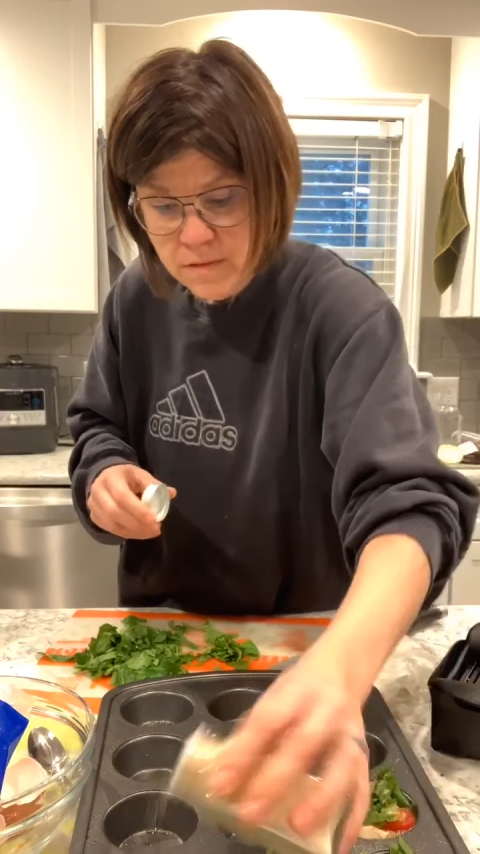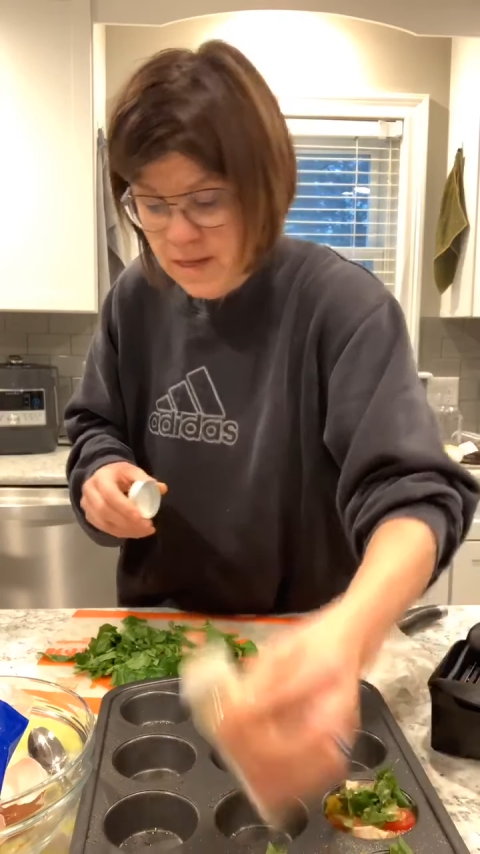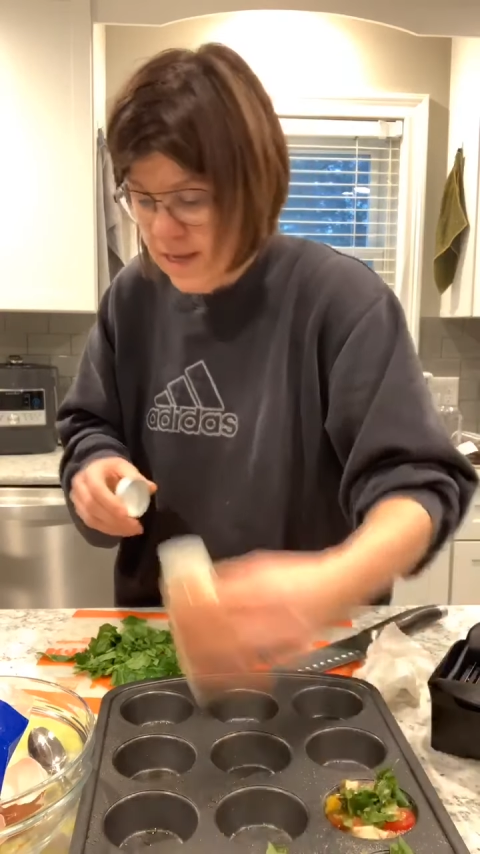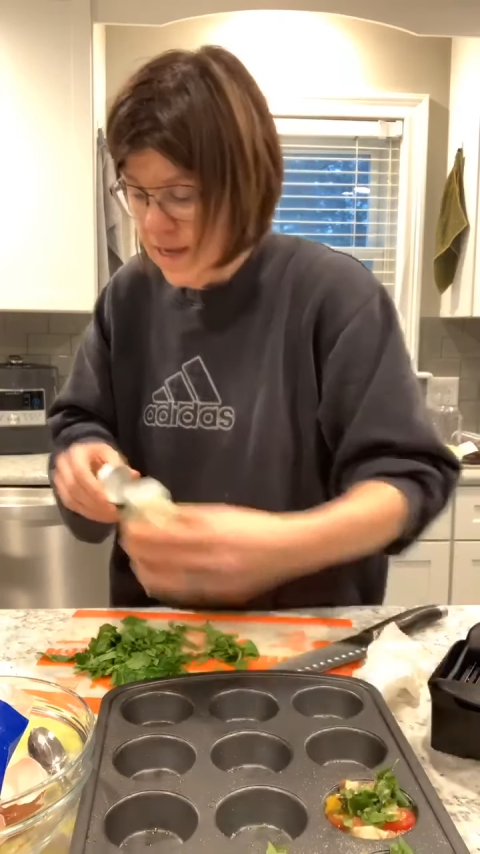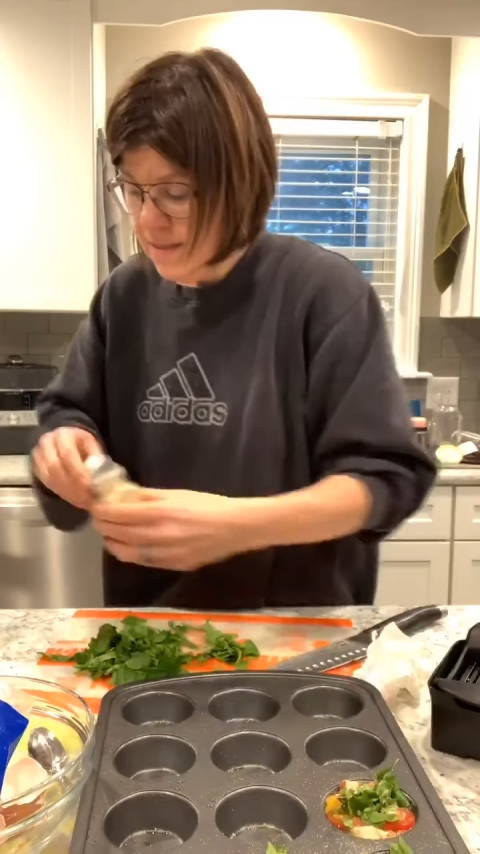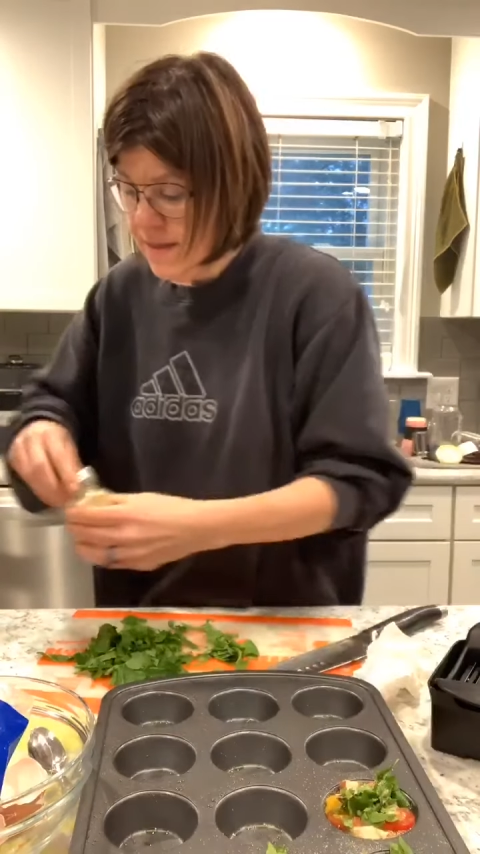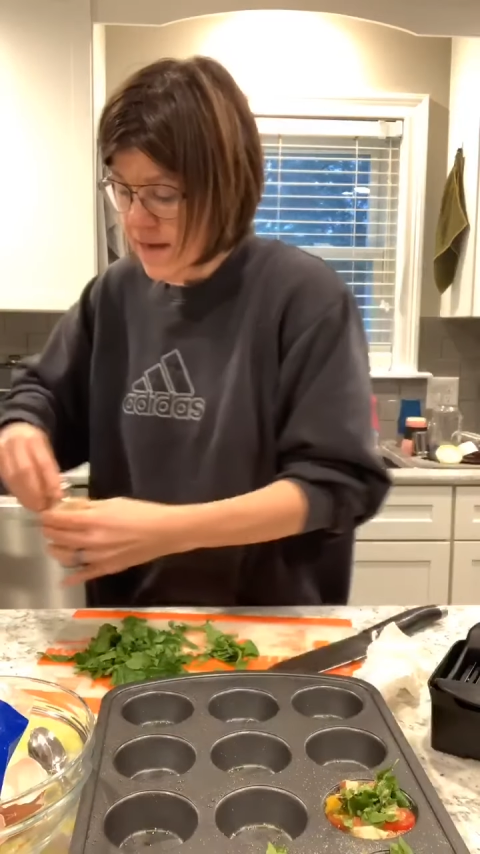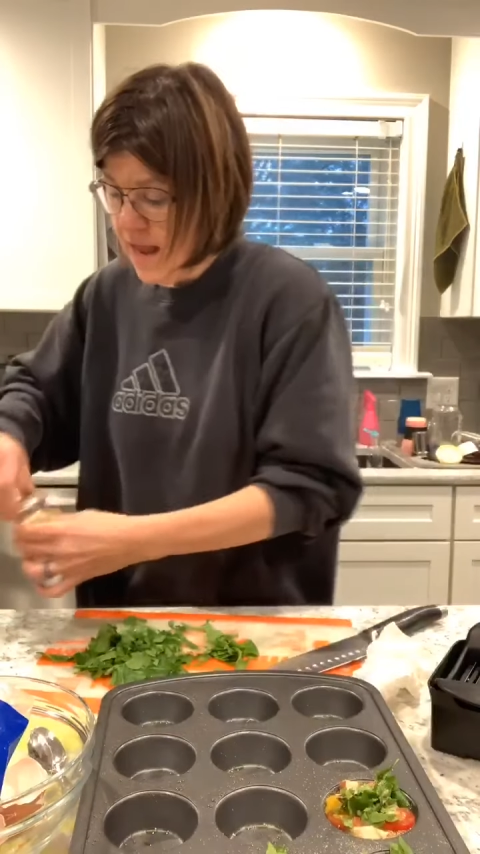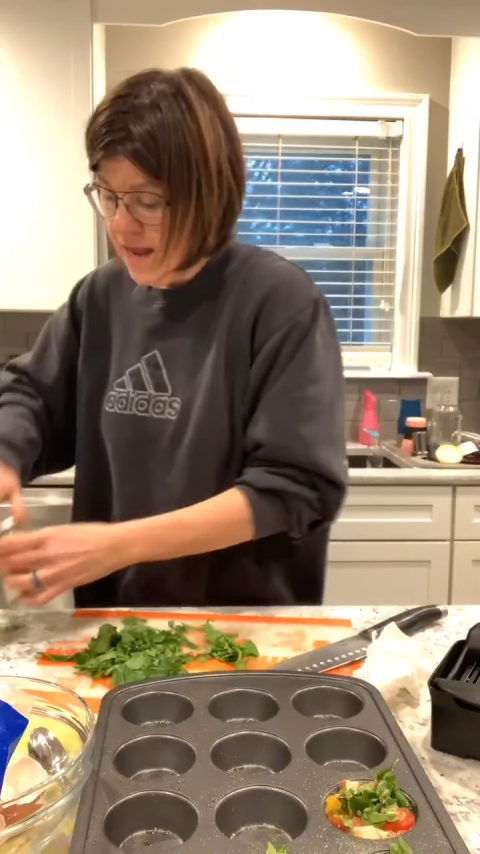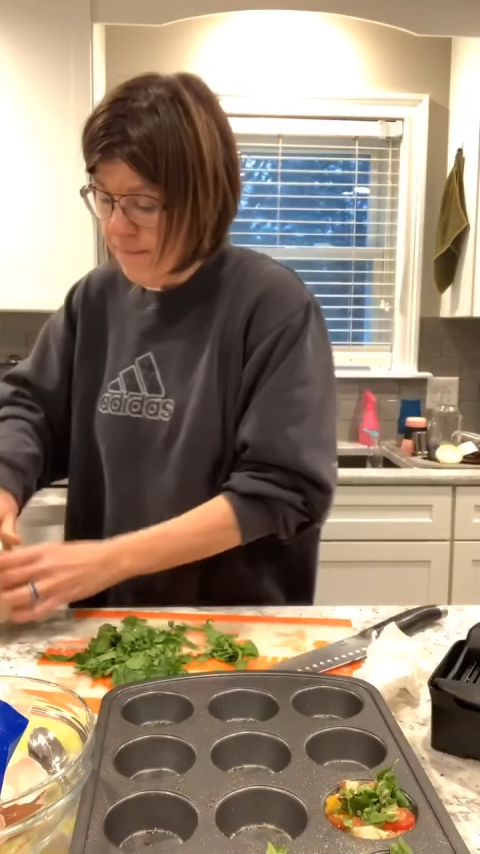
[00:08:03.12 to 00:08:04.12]
And
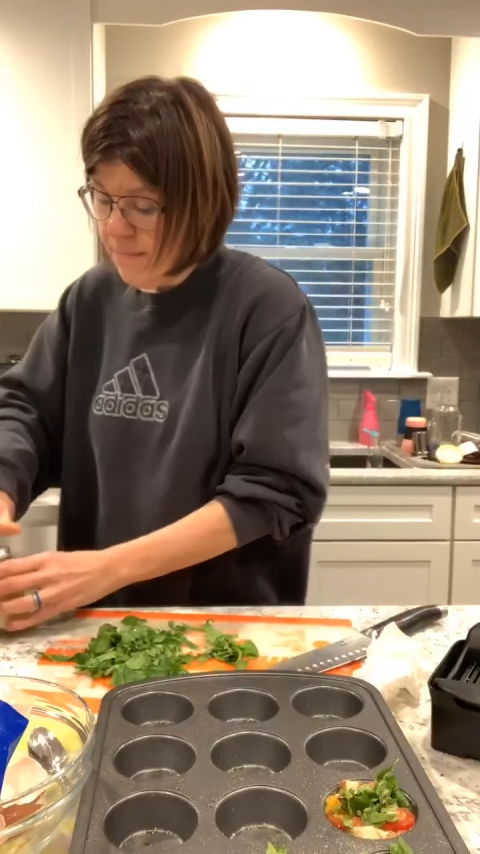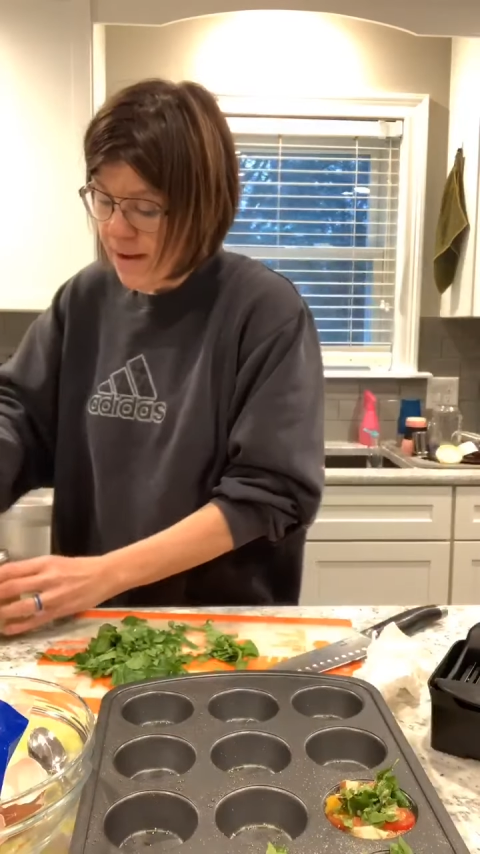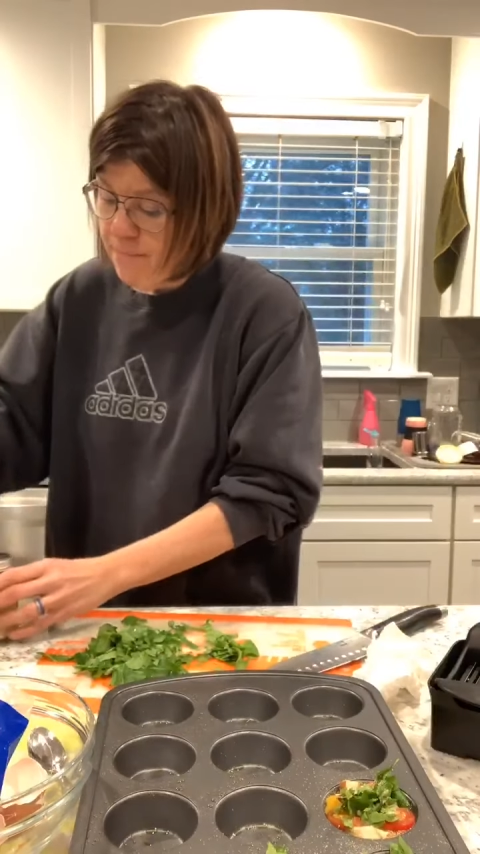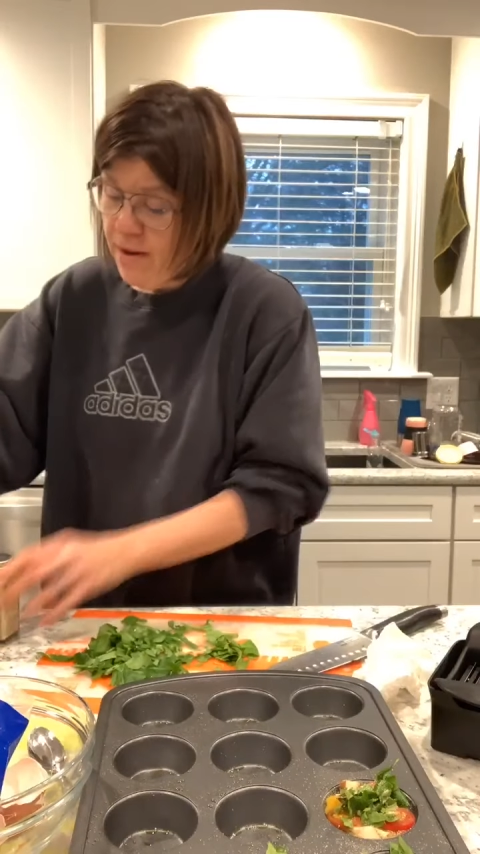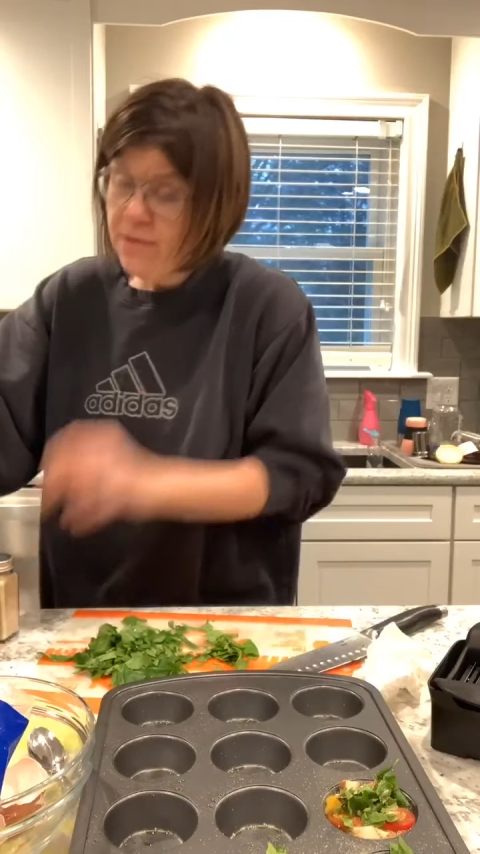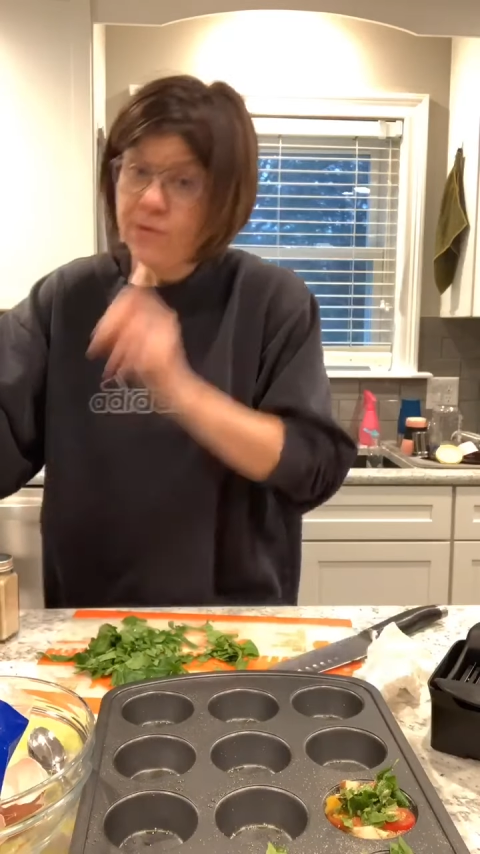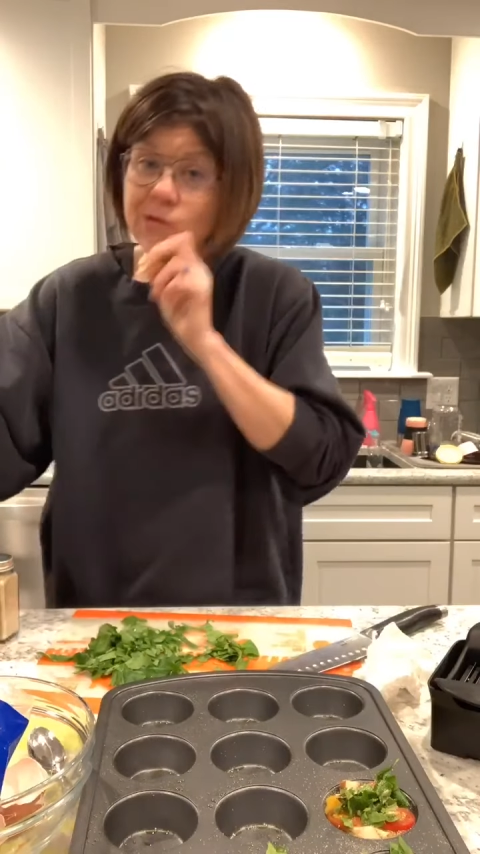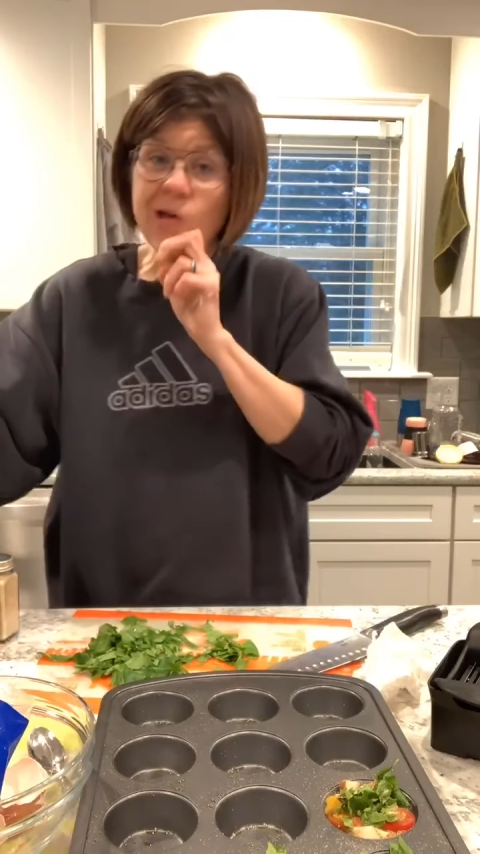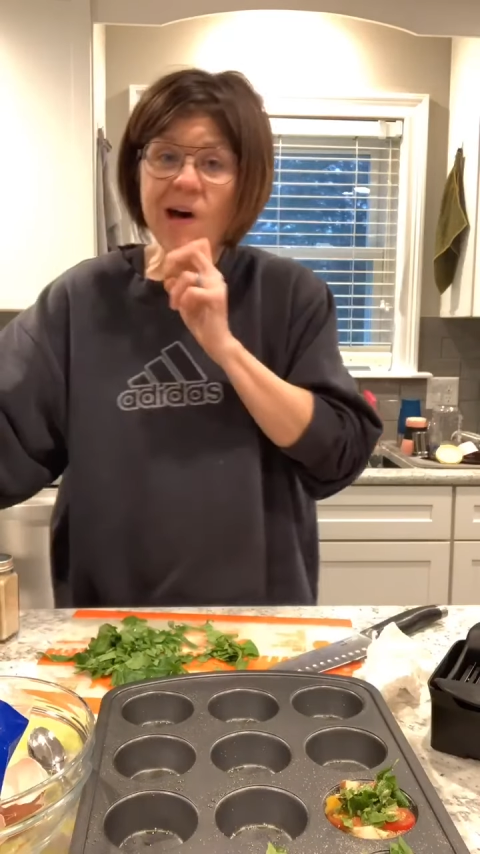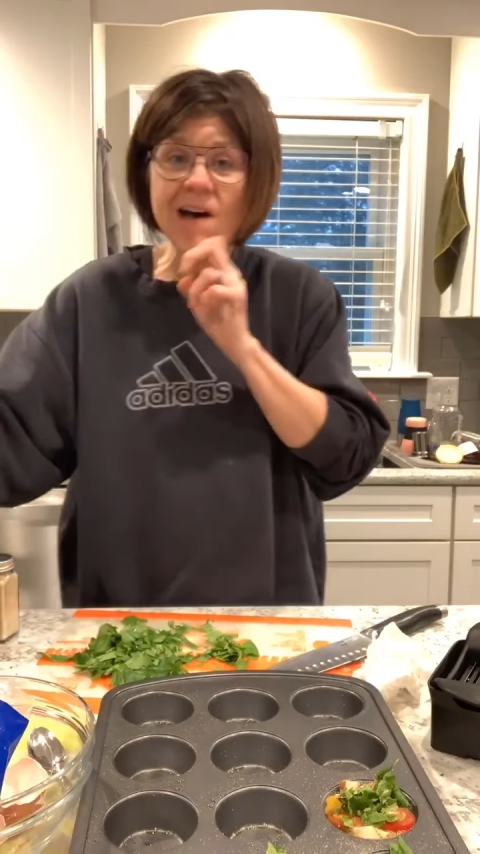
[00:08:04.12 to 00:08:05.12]
then my
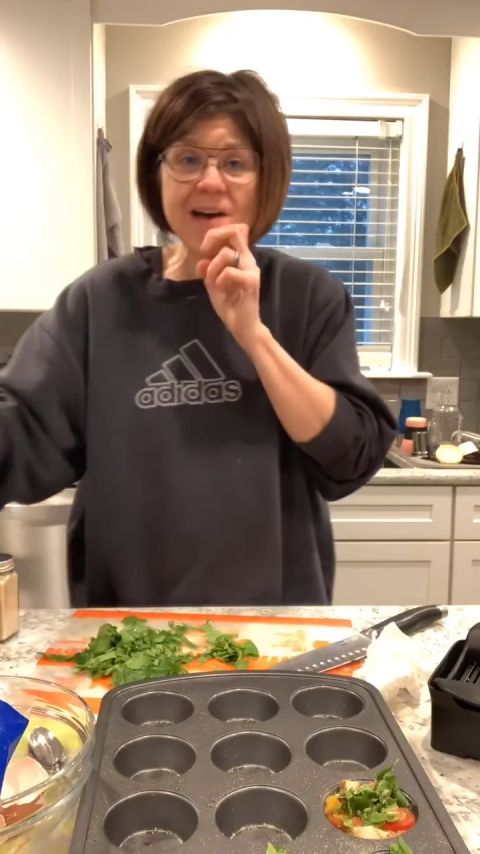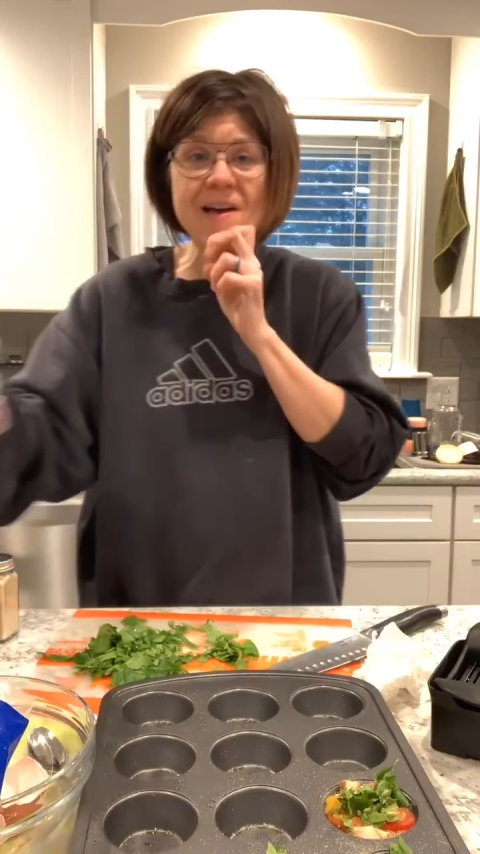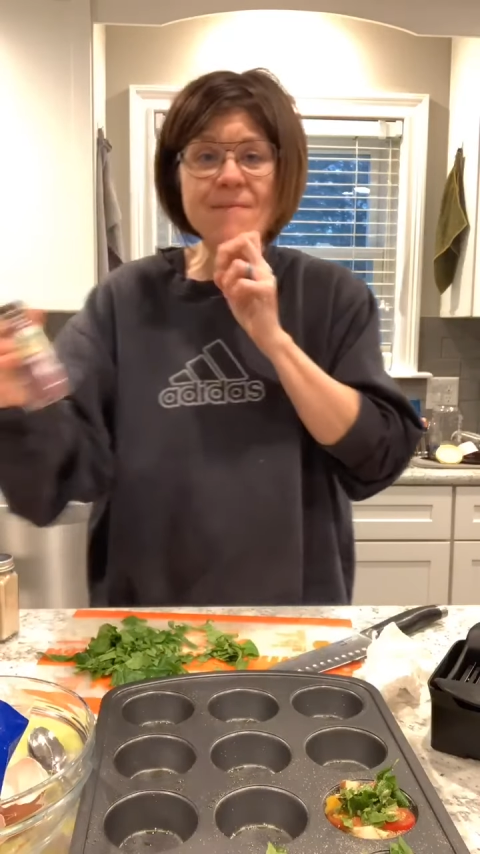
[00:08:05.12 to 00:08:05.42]
mother-in-law,